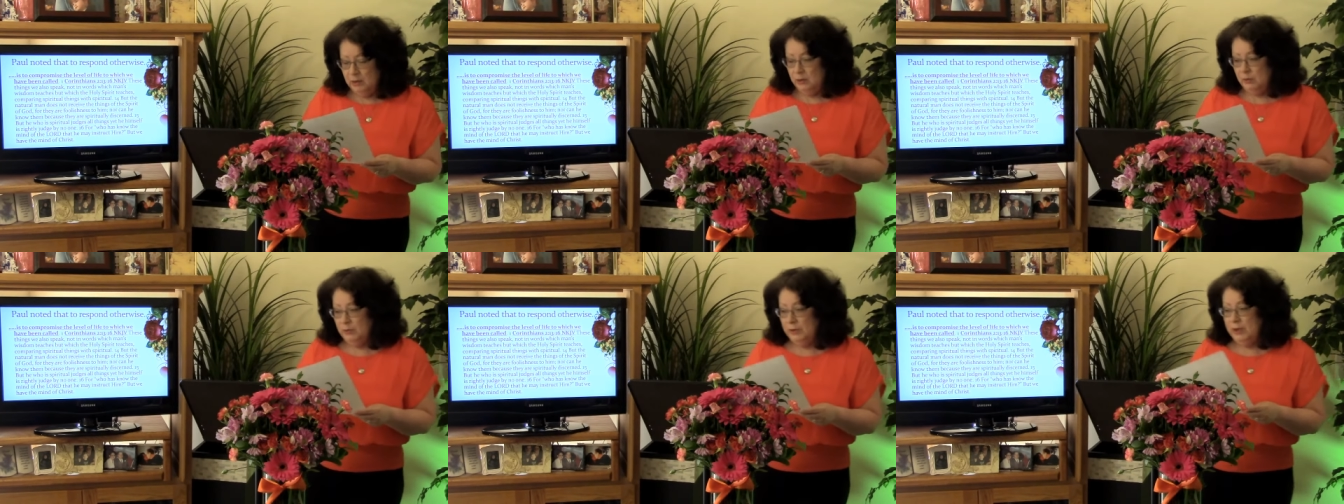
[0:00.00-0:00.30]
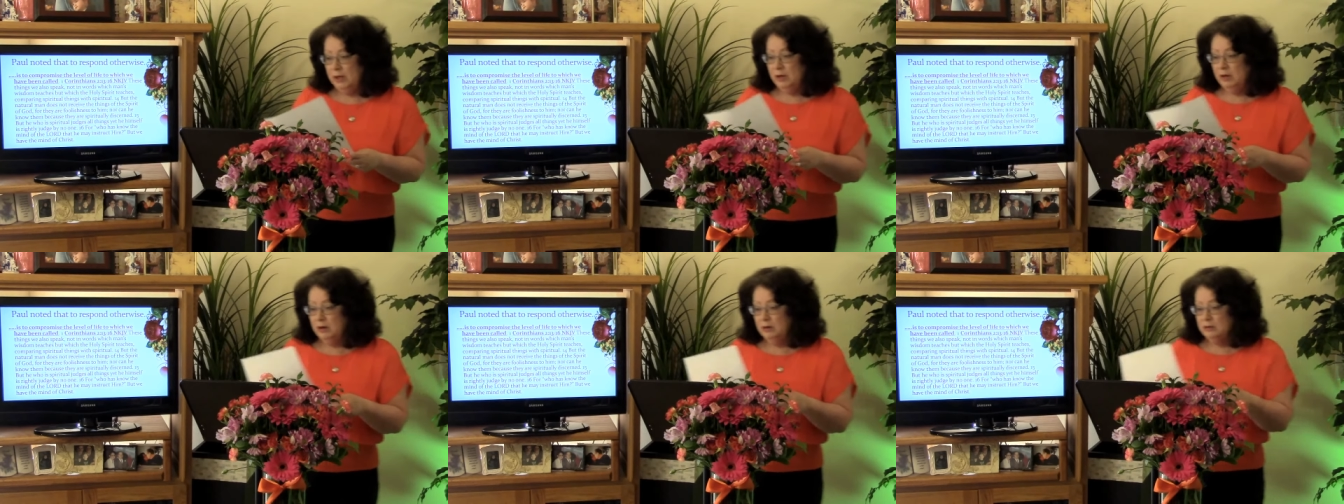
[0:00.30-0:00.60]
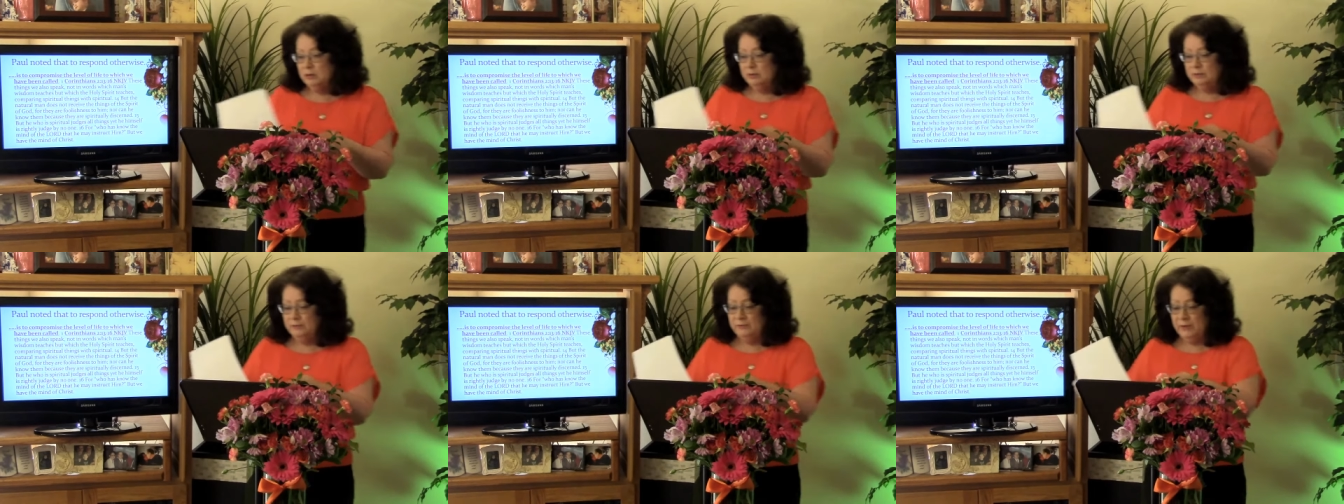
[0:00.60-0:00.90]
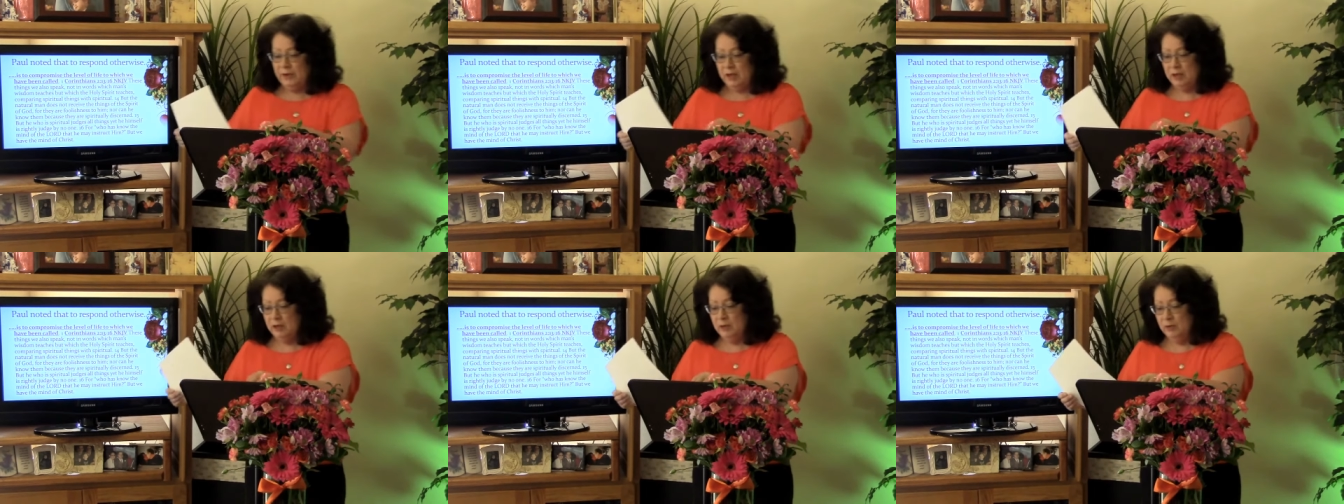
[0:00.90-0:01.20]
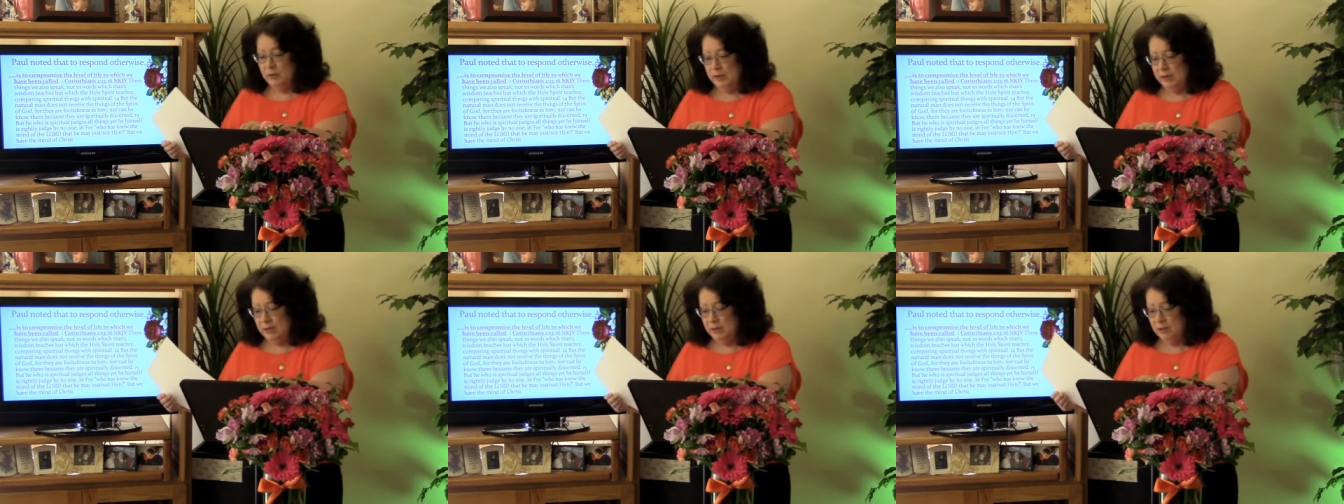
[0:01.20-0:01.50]
We are to follow
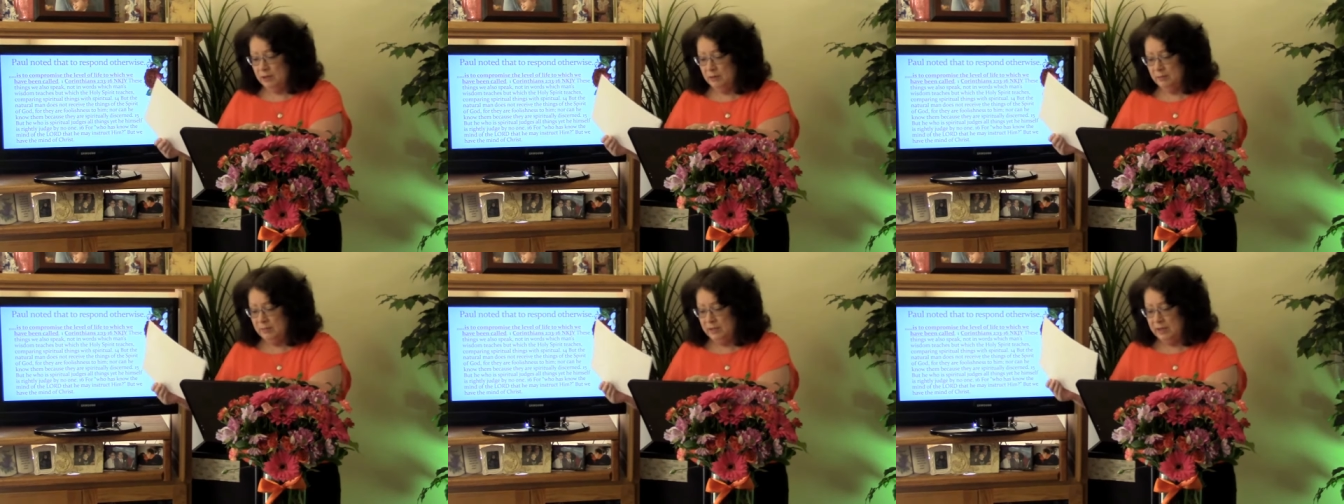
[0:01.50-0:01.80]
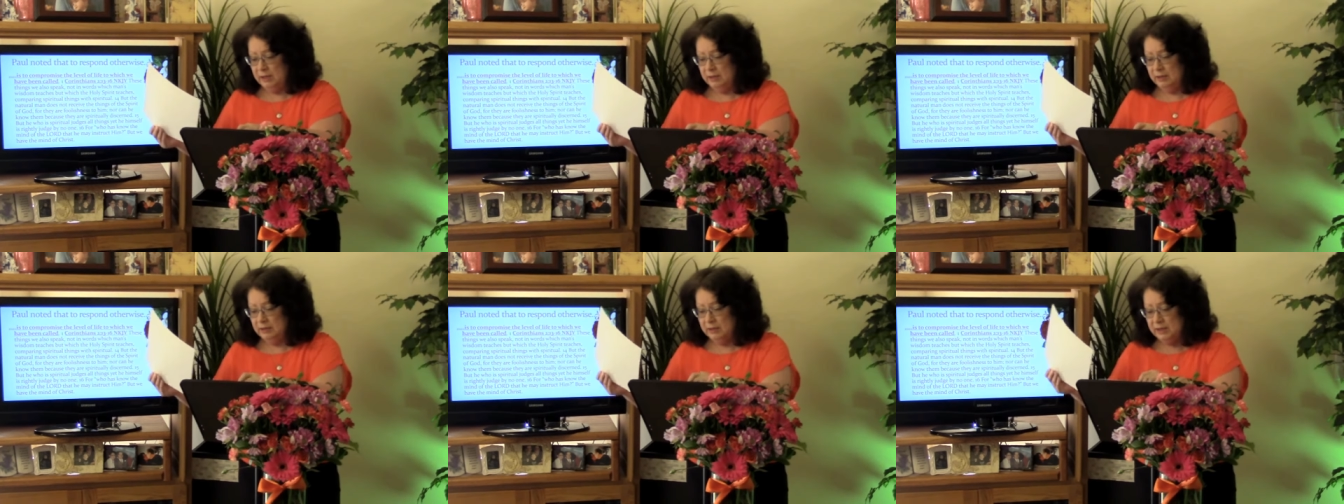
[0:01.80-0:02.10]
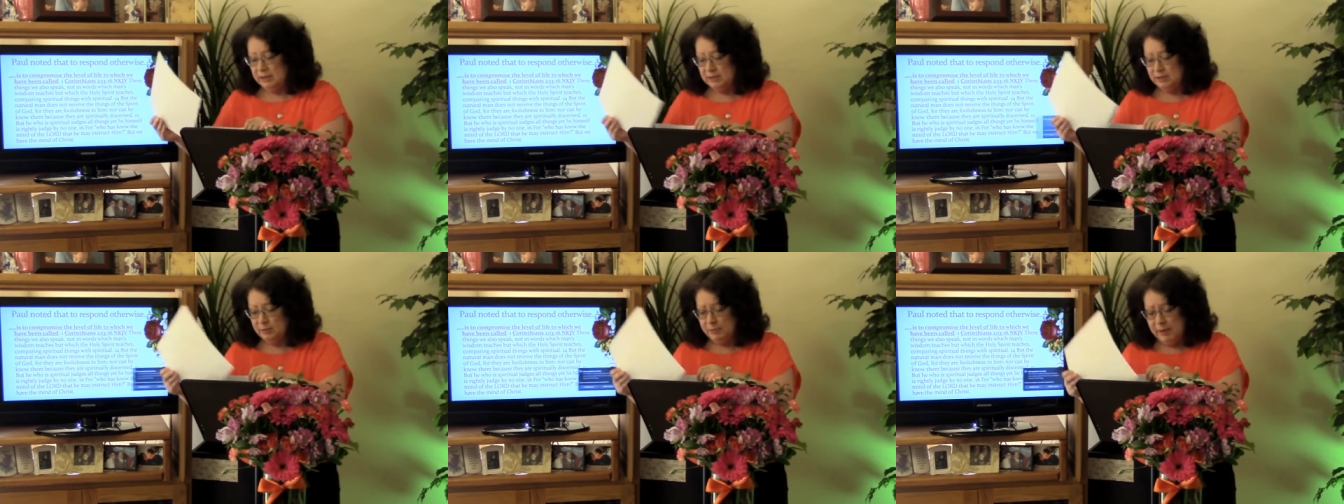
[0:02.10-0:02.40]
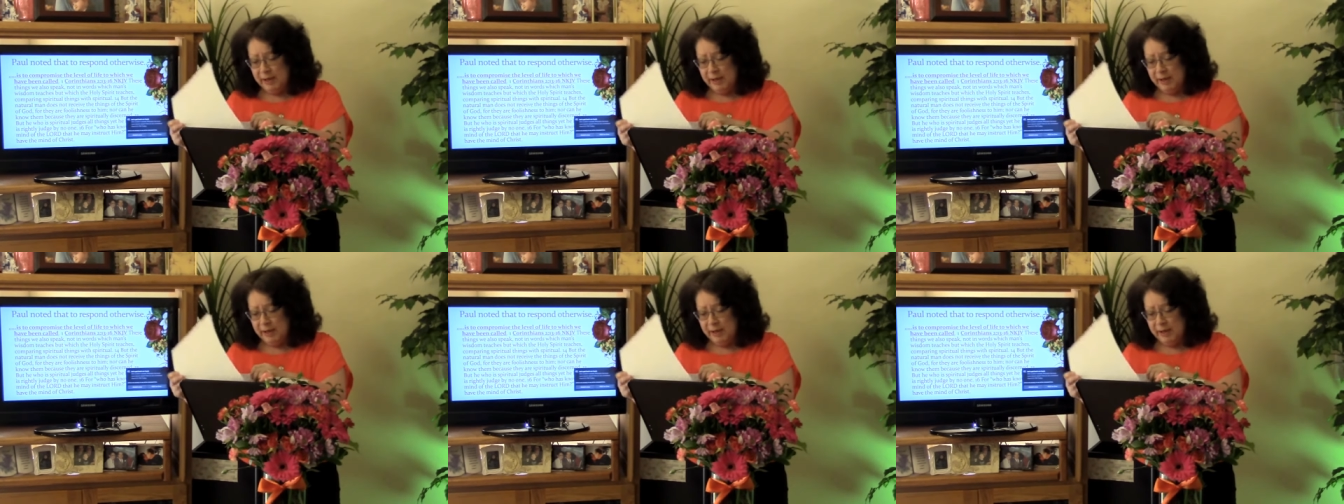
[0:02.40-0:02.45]
him in this